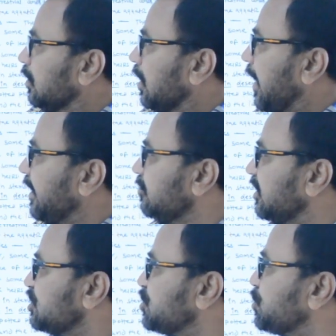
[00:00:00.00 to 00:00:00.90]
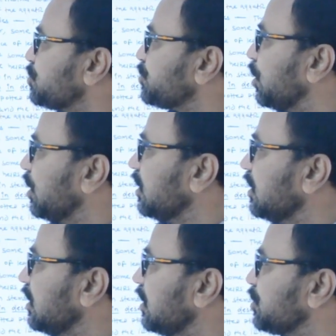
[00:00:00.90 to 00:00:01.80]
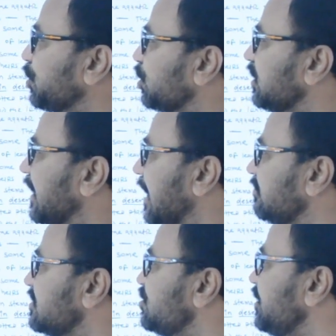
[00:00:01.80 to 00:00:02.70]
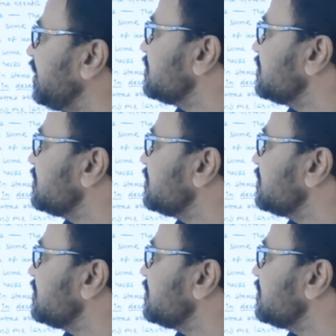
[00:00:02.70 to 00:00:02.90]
animals to show the diversity.